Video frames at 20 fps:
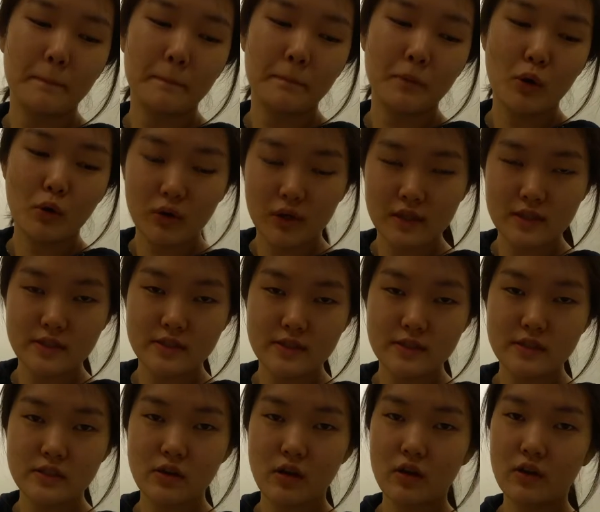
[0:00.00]

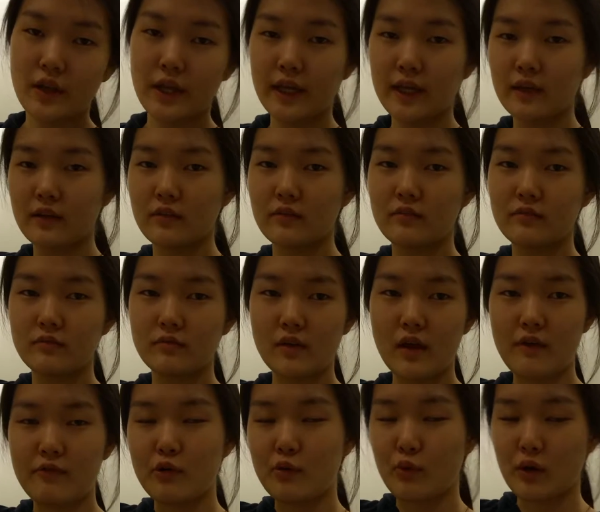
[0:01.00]
protists are like
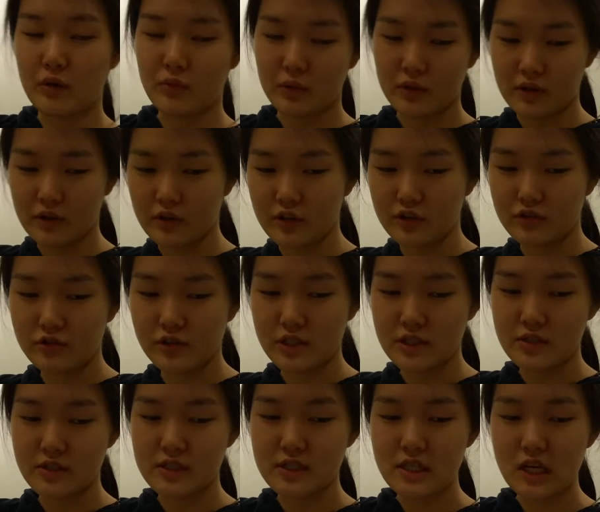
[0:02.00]
everywhere within the tree.
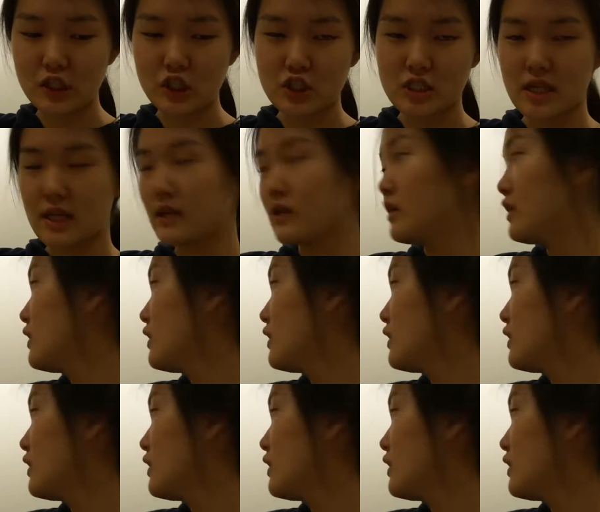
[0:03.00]
So it's not just like